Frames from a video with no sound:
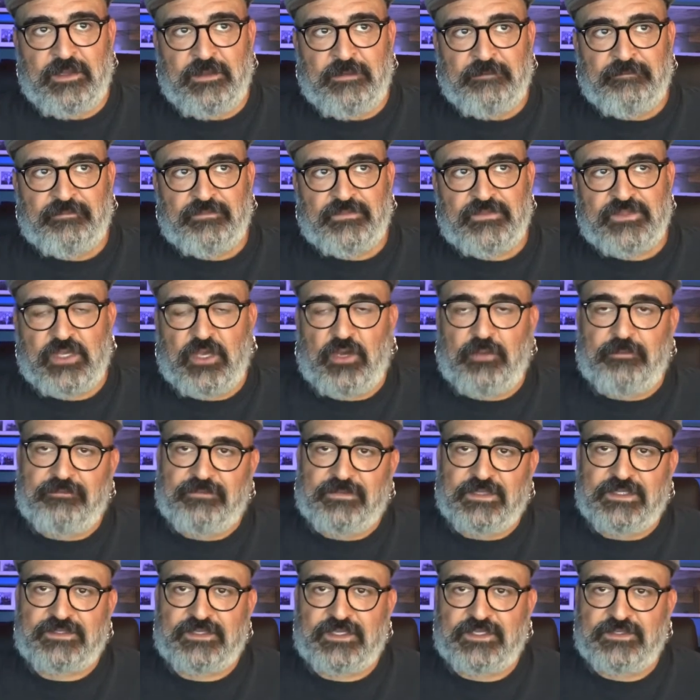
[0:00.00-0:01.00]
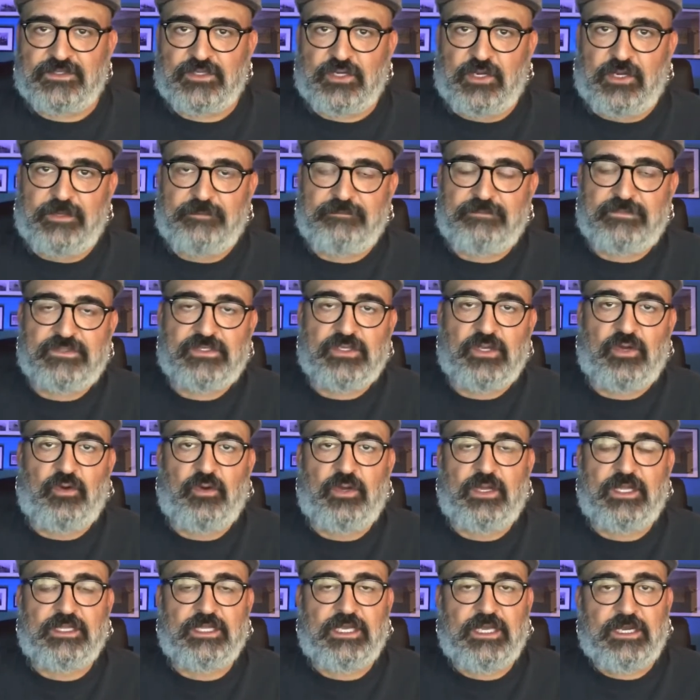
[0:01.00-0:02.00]
So, let's get started. So, a
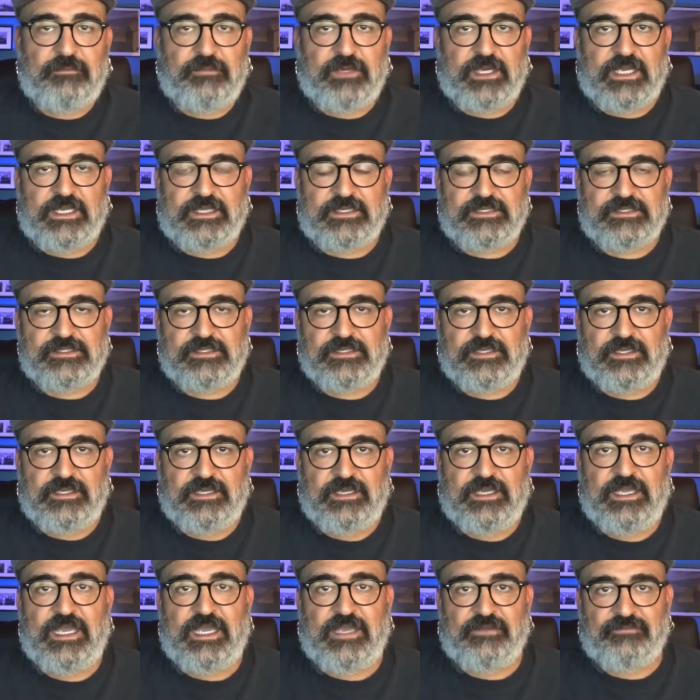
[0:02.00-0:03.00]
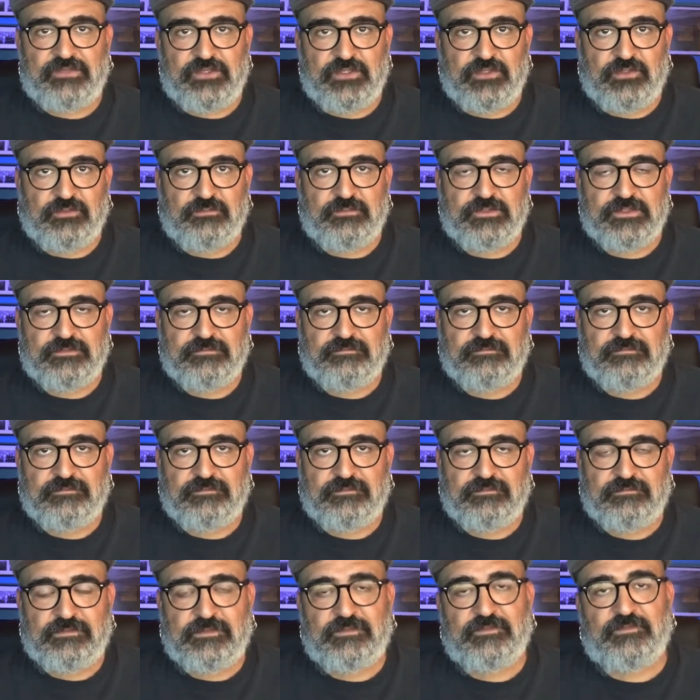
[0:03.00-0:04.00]
lot of bikes have tubes.
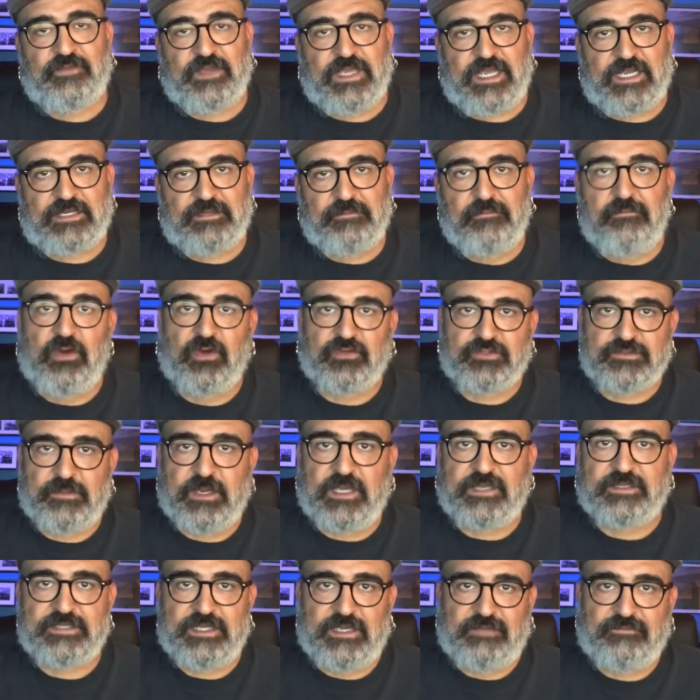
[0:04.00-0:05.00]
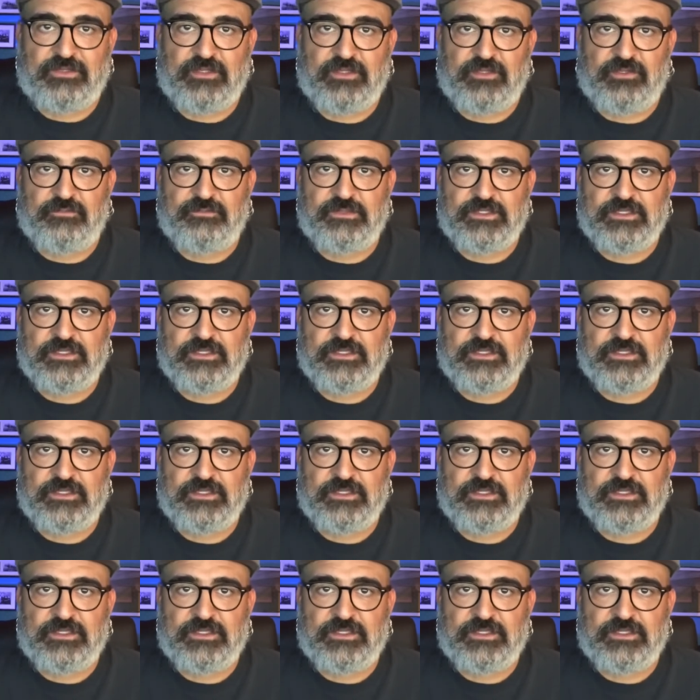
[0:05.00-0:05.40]
In fact, most bikes have tubes.